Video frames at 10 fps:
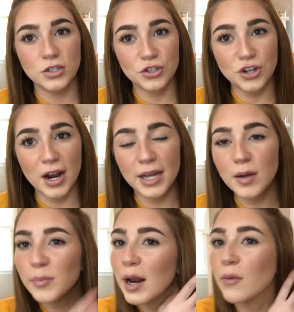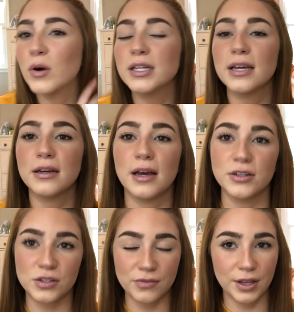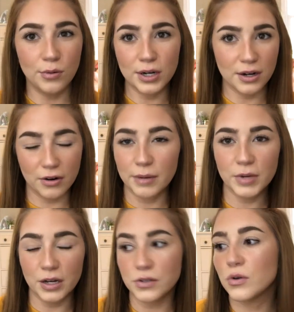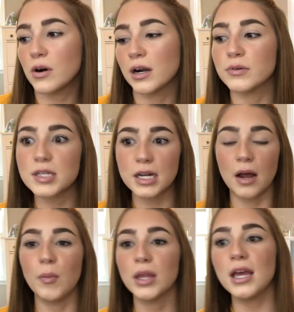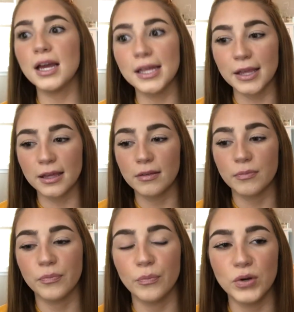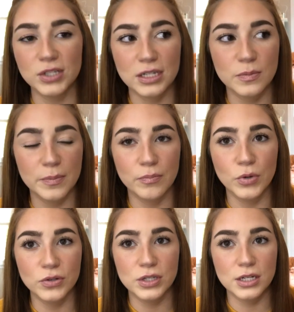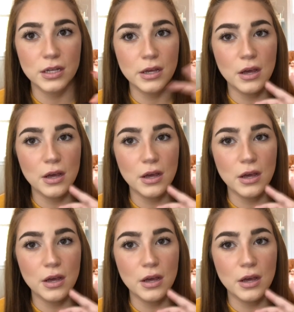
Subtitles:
to try it, but one day I just really wanted a cream contour and I was looking up online like most